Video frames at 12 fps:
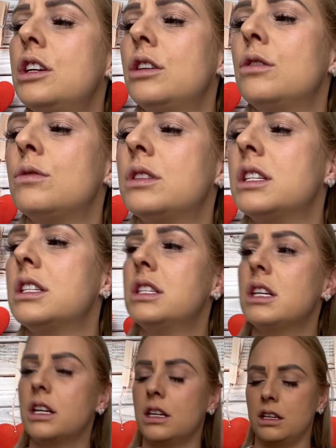use this
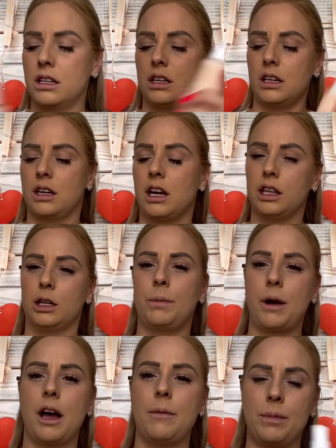
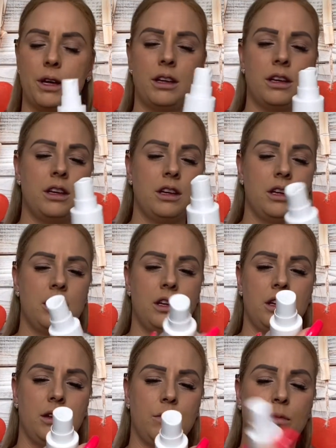ColourPop
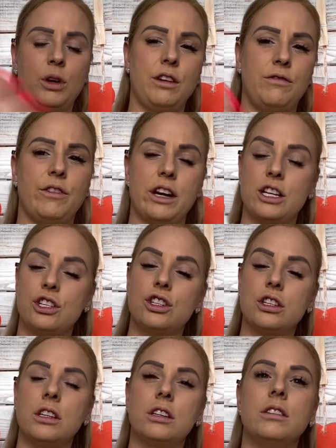Pretty Fresh
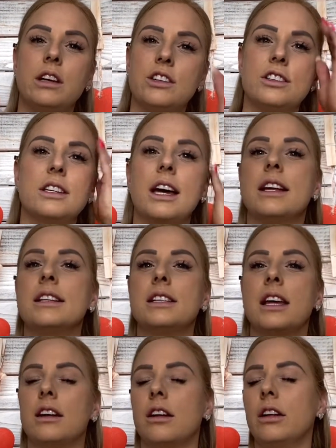and just kind of
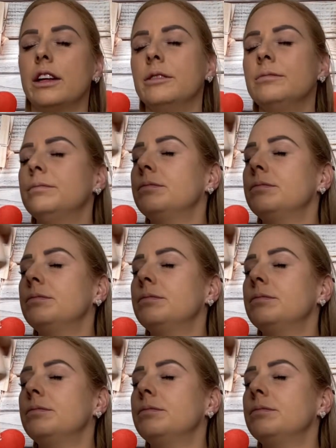set it all in.